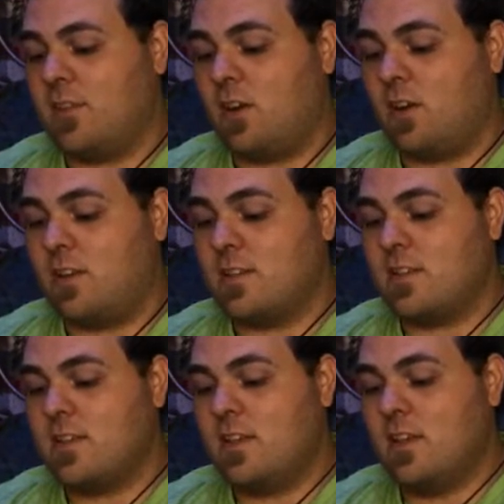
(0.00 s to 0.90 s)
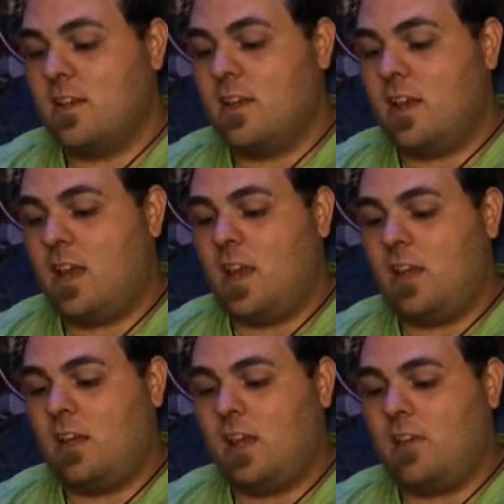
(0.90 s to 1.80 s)
as far as
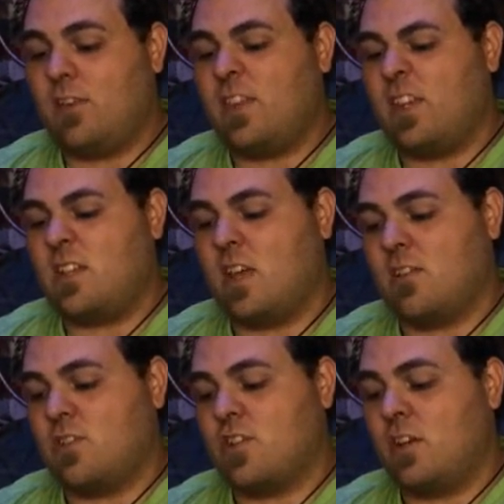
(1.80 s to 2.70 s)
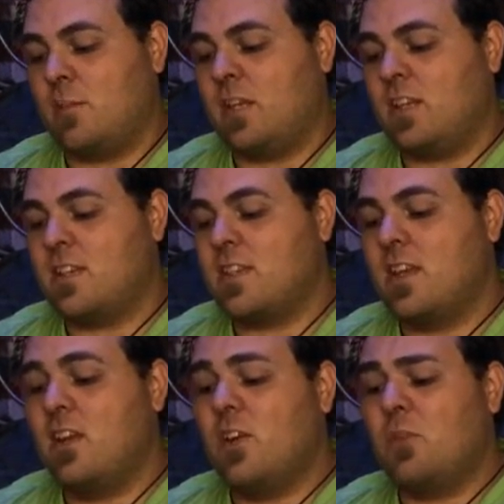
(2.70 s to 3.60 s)
everything it tells you. I mean, it's
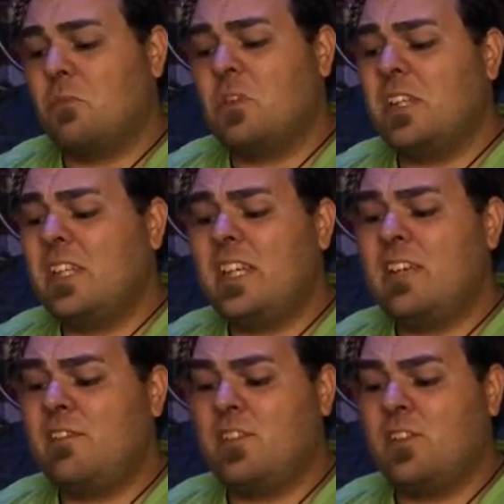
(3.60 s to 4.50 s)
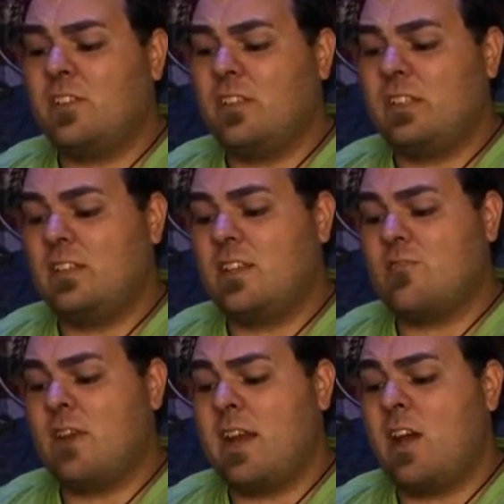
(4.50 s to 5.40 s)
really, if you're,
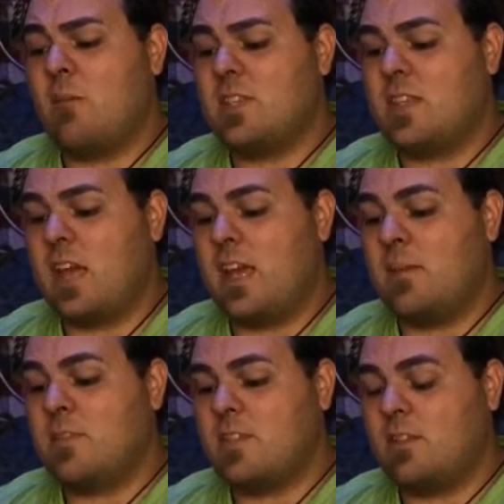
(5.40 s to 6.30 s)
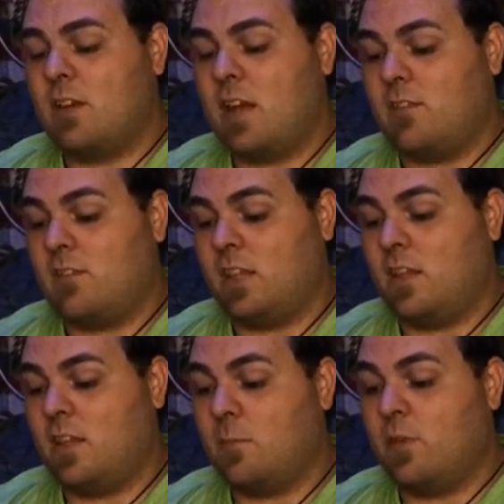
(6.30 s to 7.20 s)
because right now I am still kind of
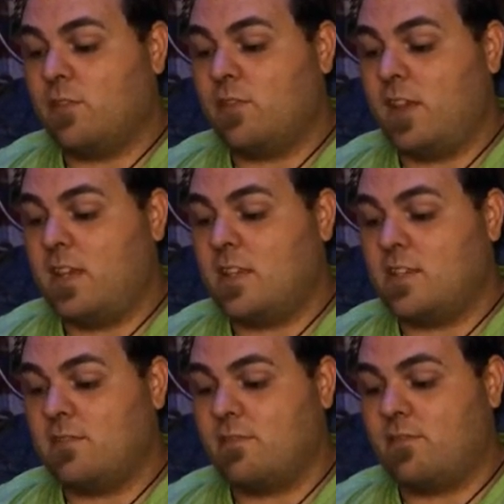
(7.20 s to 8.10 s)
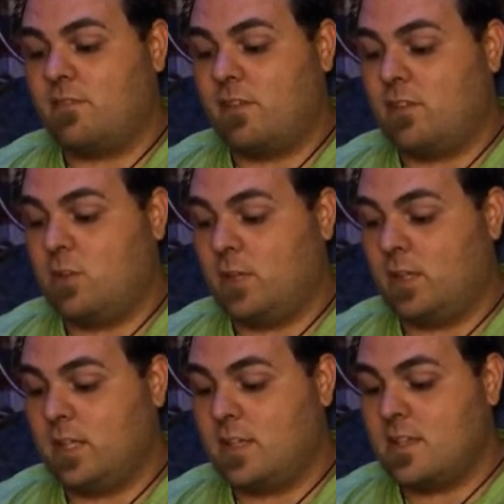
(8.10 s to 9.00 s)
in the book phase of
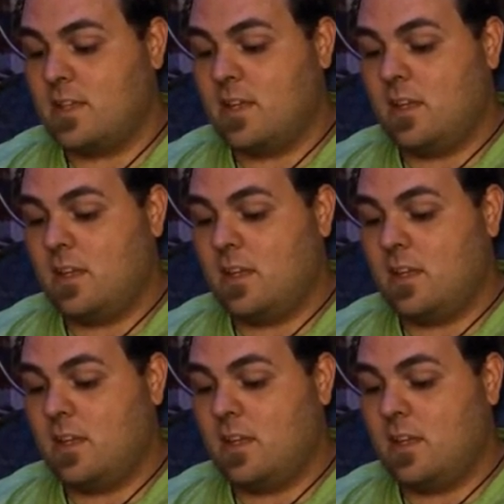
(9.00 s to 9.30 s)
doing these.